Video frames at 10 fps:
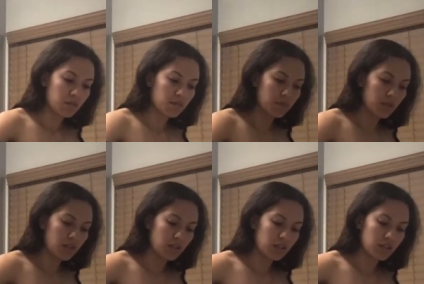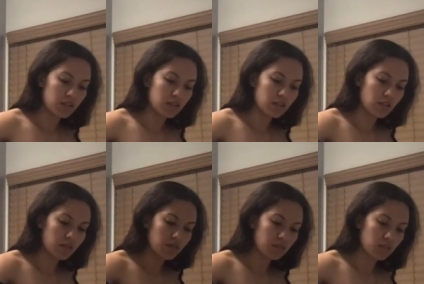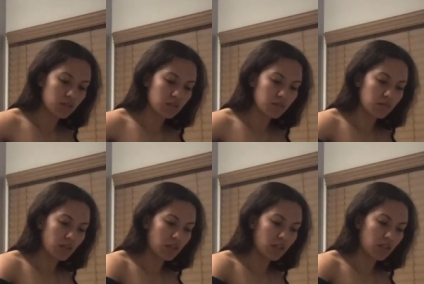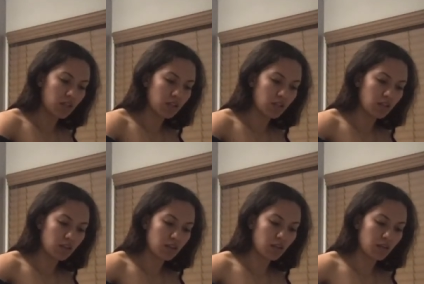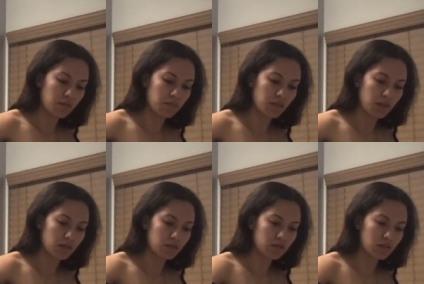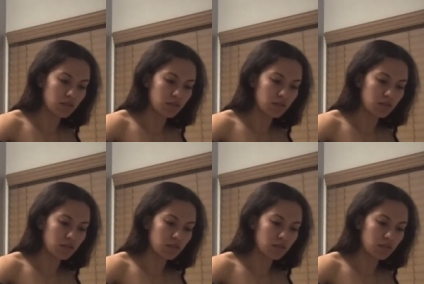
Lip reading: but I'm gonna make that melt